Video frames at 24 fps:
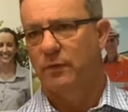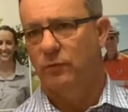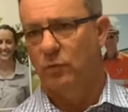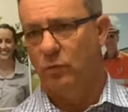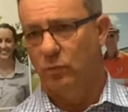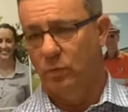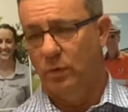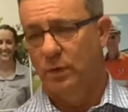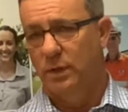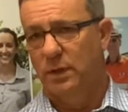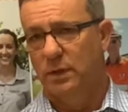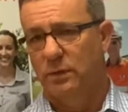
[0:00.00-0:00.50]
of
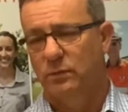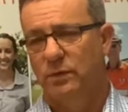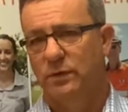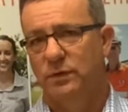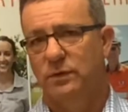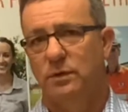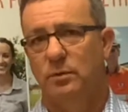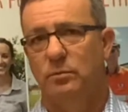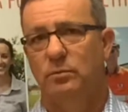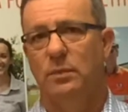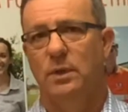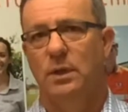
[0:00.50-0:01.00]
working with
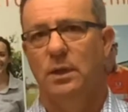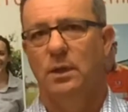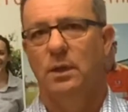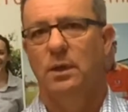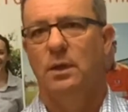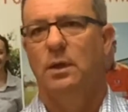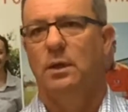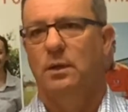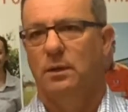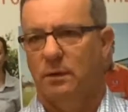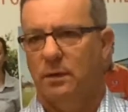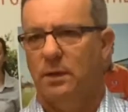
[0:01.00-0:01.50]
them,
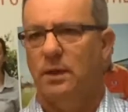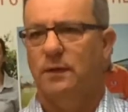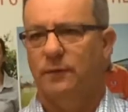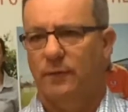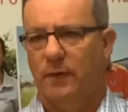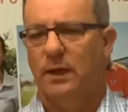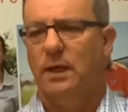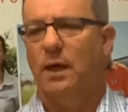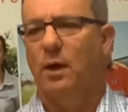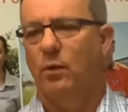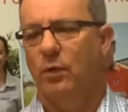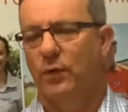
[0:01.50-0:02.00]
but
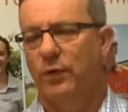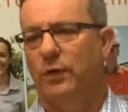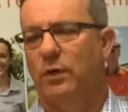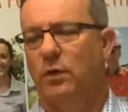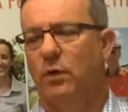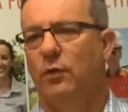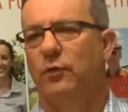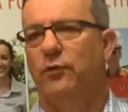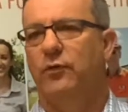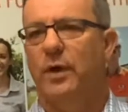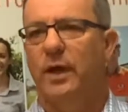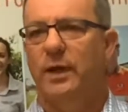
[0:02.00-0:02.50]
they go under
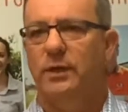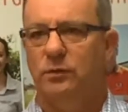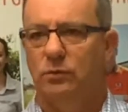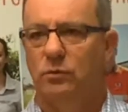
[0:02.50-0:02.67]
contract,